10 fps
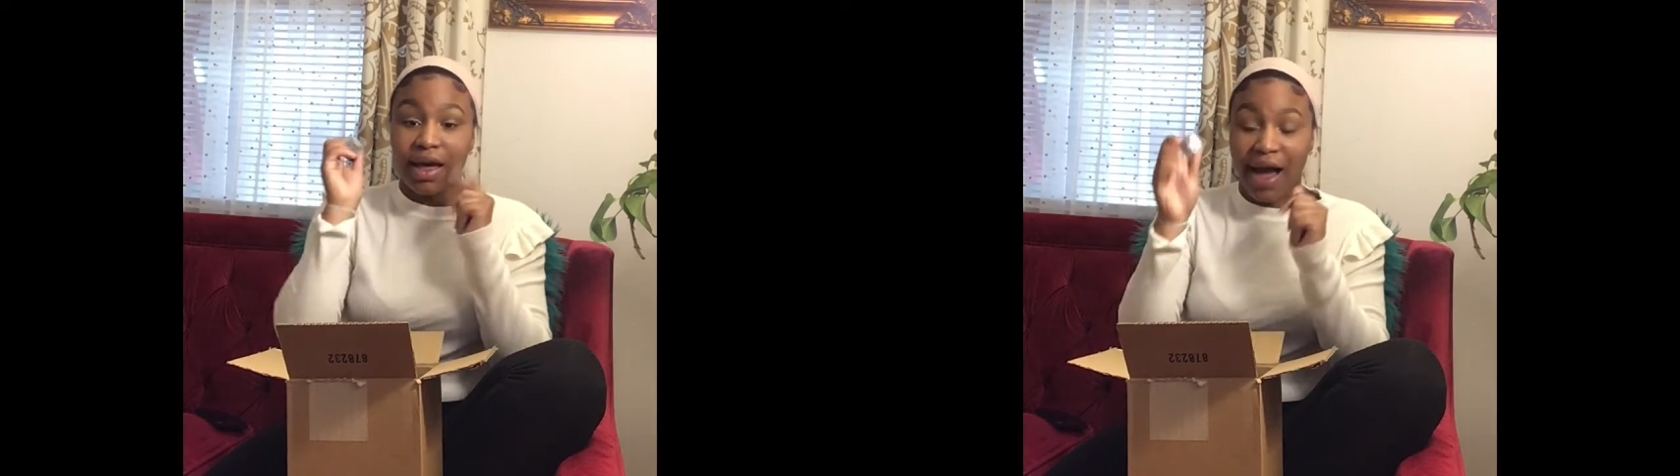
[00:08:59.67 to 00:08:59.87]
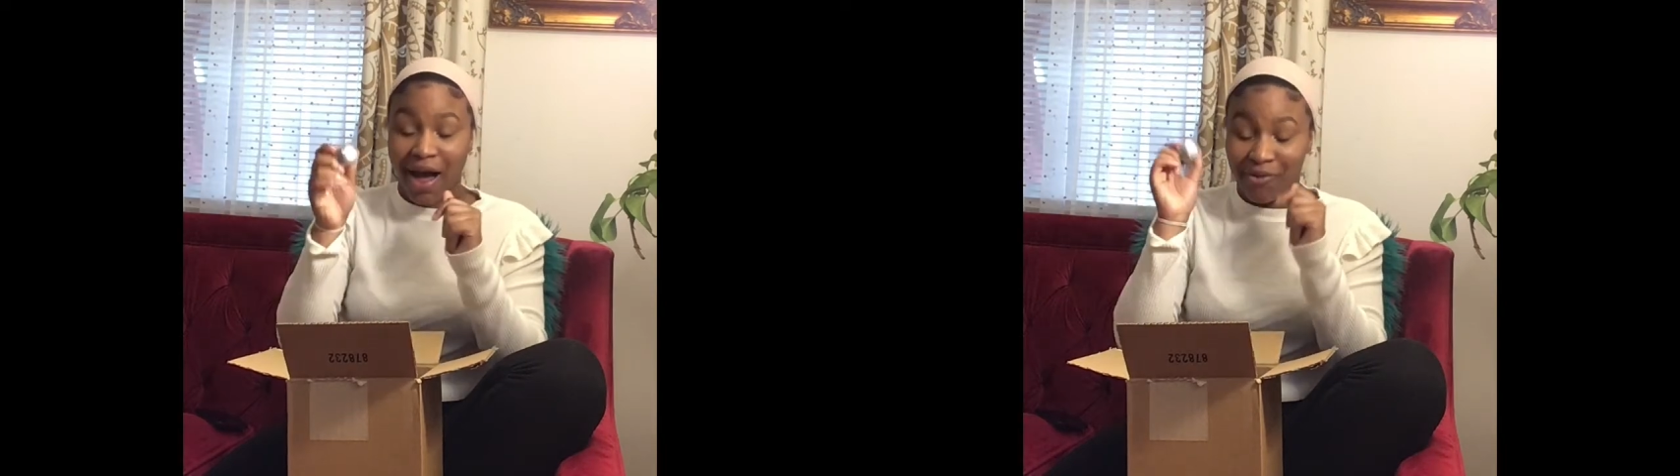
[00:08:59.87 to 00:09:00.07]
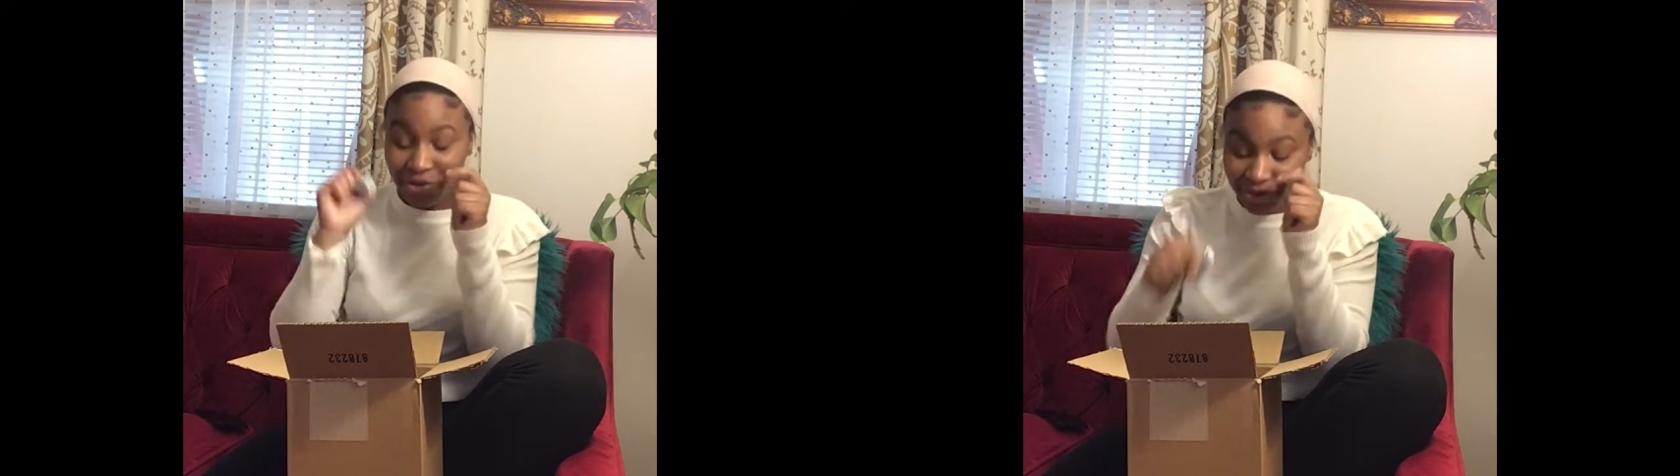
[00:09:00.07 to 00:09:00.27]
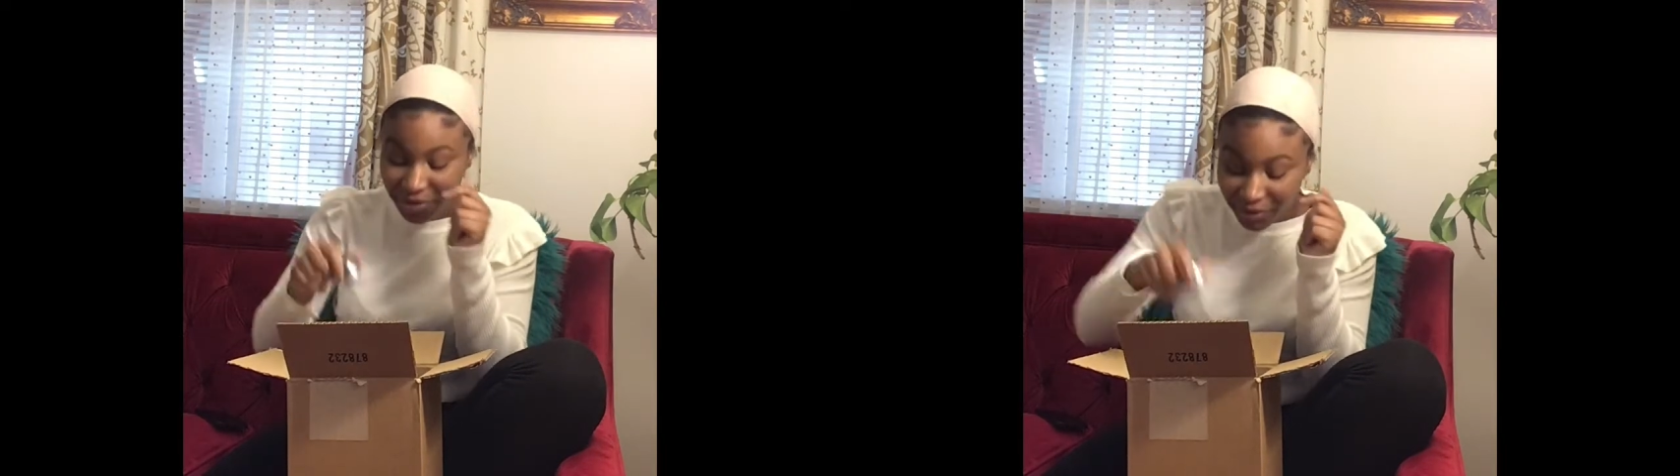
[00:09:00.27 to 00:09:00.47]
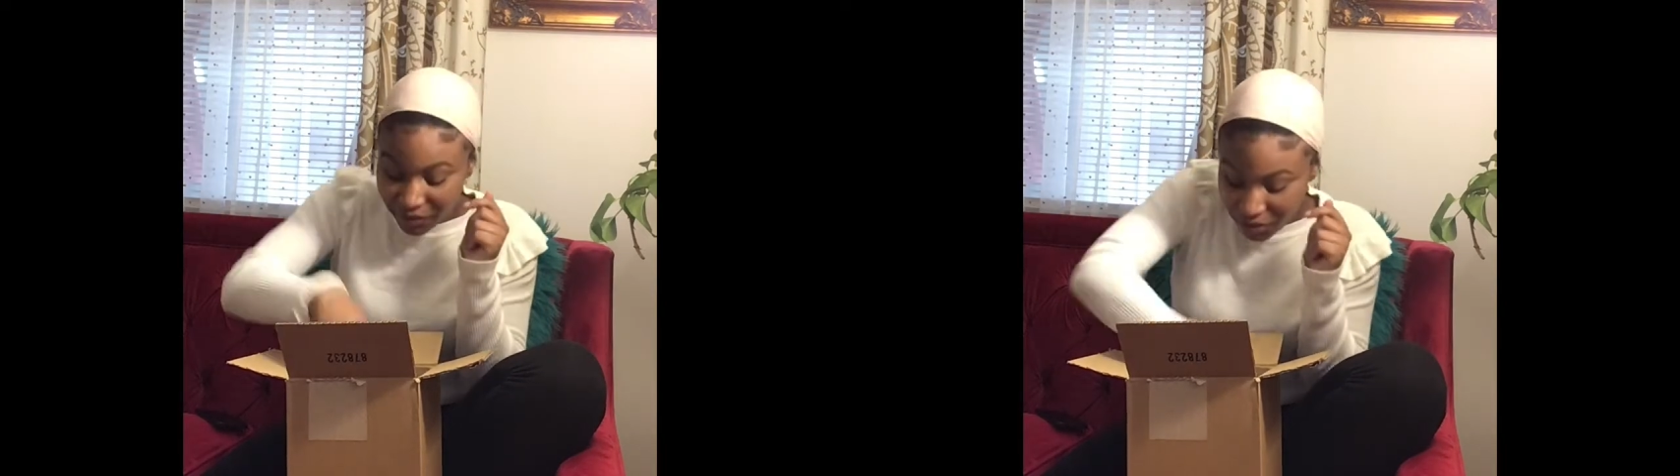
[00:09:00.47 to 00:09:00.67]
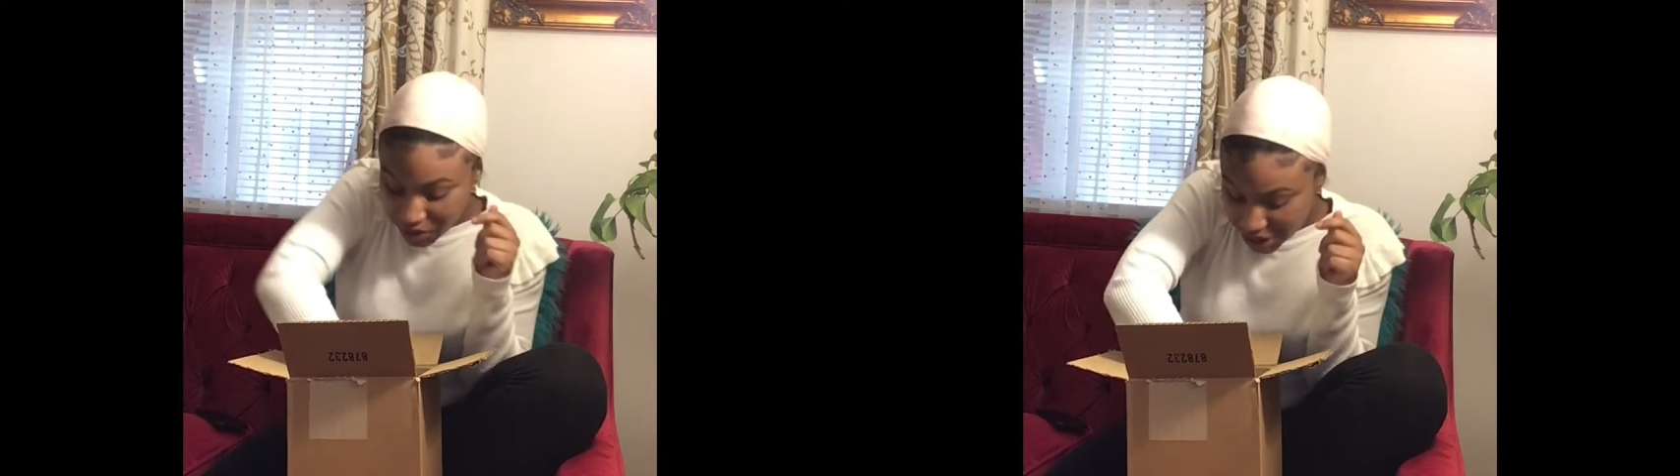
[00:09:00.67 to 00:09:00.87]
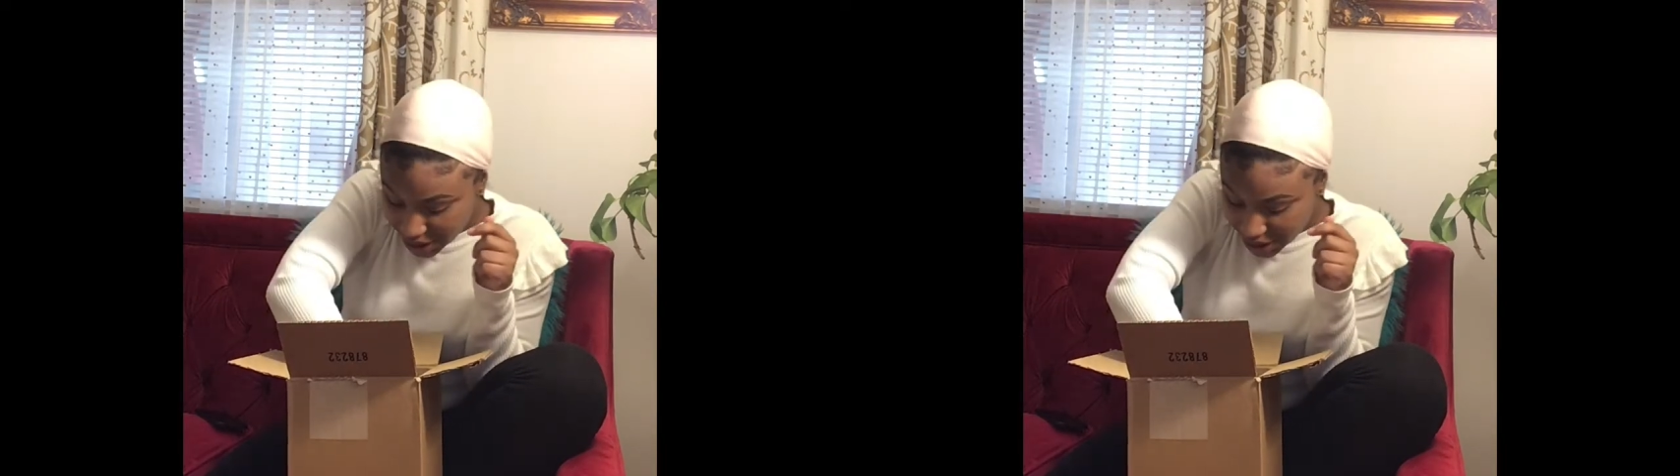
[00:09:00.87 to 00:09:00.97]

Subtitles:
I will be reviewing